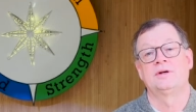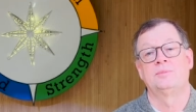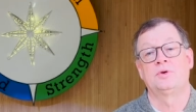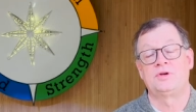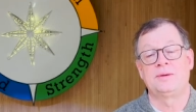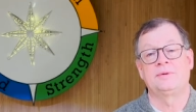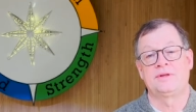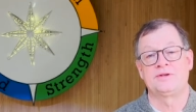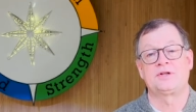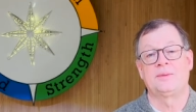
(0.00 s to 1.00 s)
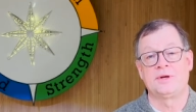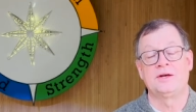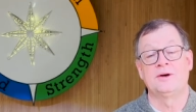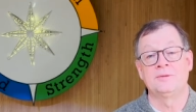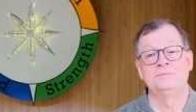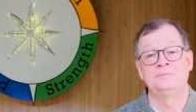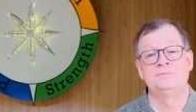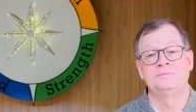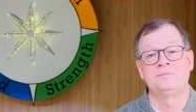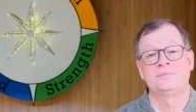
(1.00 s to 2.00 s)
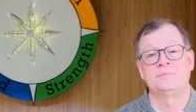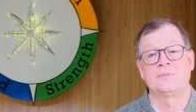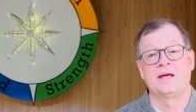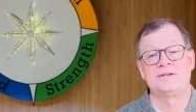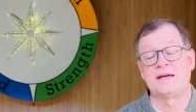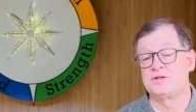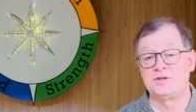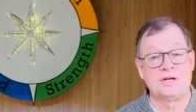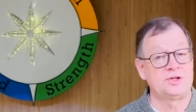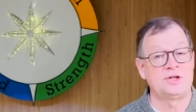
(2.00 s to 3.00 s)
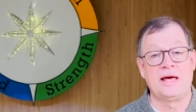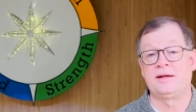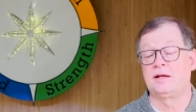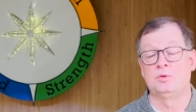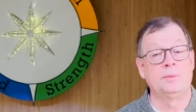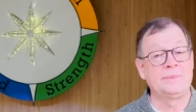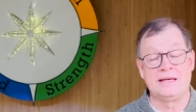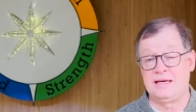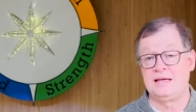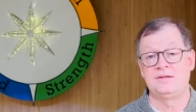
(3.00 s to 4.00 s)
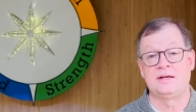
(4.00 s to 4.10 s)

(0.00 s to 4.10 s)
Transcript: more deeply this coming year takes intentionality, it won't be easy,